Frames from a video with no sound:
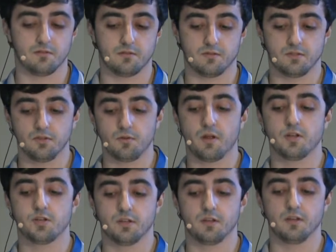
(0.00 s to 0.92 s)

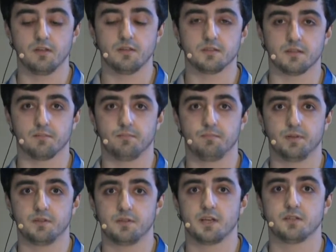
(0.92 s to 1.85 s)
situation is
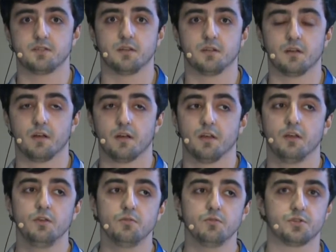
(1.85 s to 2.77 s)
pen testing a
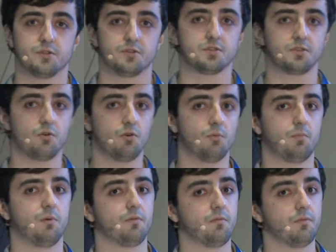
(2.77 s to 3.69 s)
huge scope
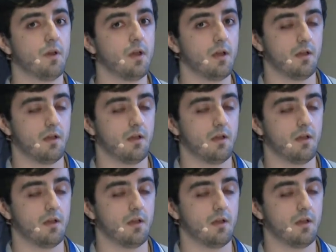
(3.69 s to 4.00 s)
of